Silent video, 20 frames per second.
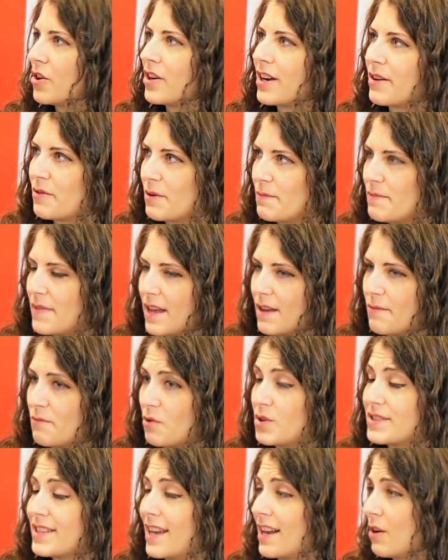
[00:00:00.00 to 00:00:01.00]
Learning from
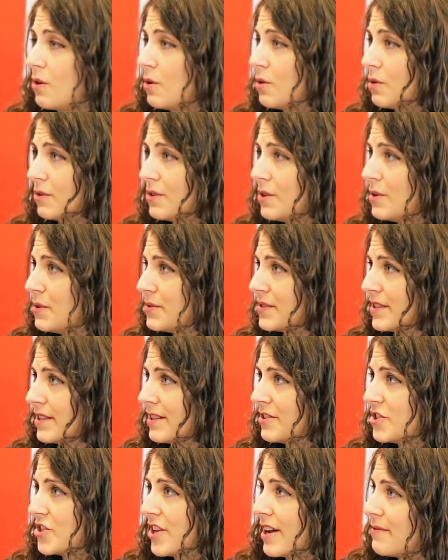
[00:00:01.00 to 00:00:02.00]
them. Roseanne Gold, who's
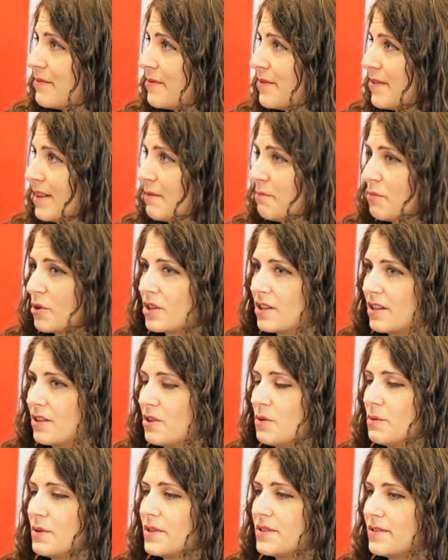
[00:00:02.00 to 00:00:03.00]
a chef in
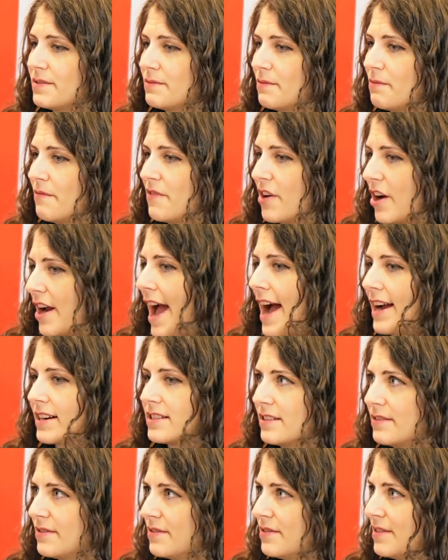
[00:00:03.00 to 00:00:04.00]
Brooklyn, who was very
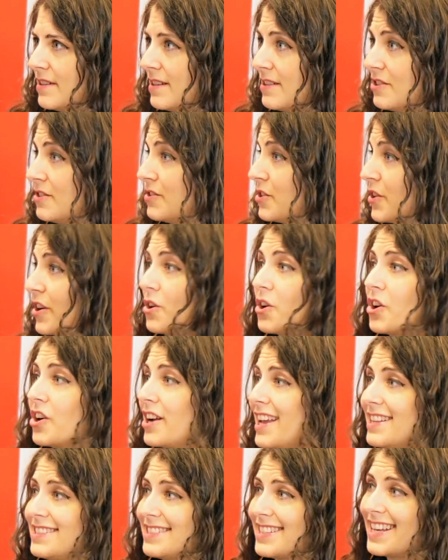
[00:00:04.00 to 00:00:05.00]
active during
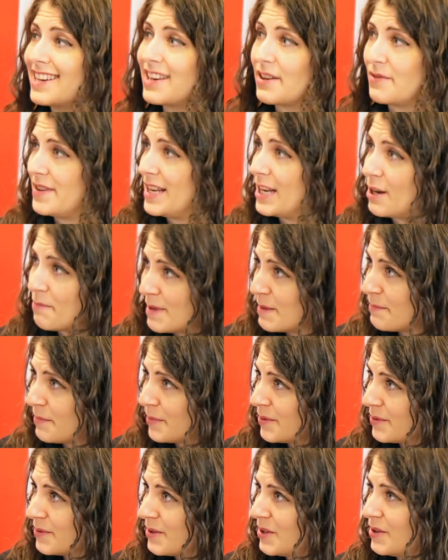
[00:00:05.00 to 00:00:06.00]
Hurricane Sandy, feeding
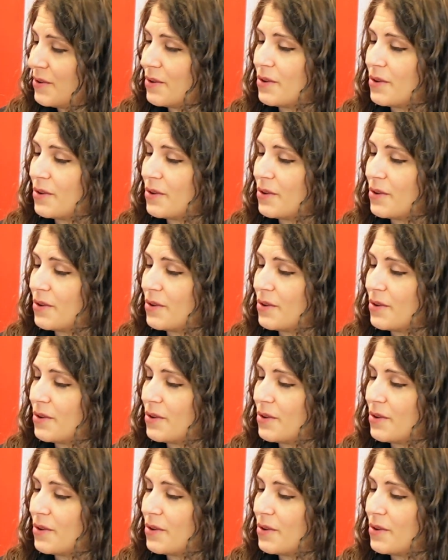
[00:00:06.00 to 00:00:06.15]
people,